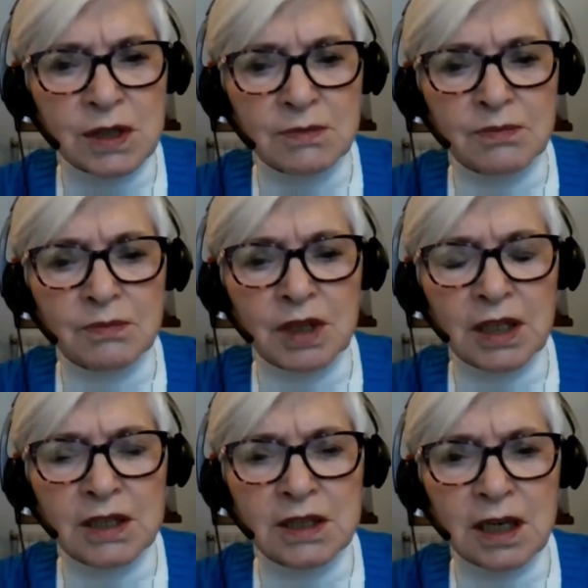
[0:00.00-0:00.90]
and
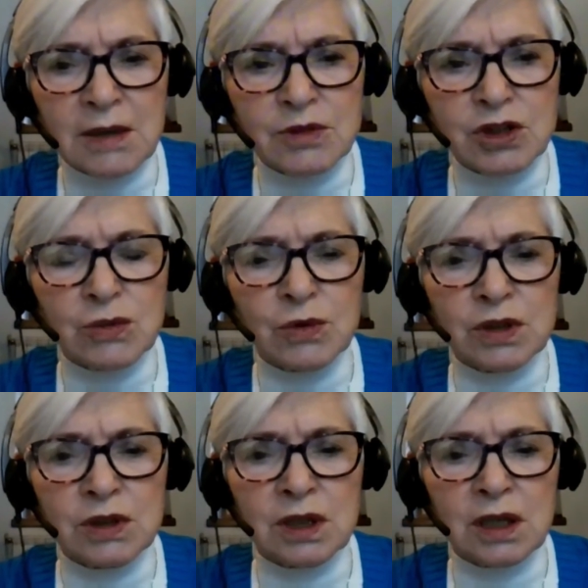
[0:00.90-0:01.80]
many times she
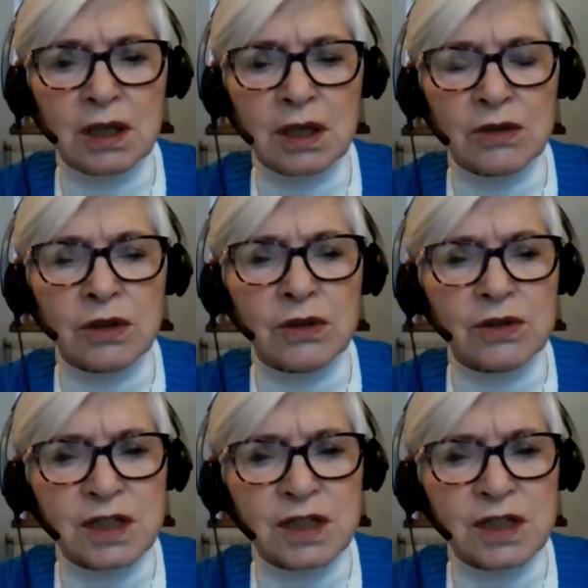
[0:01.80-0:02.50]
would her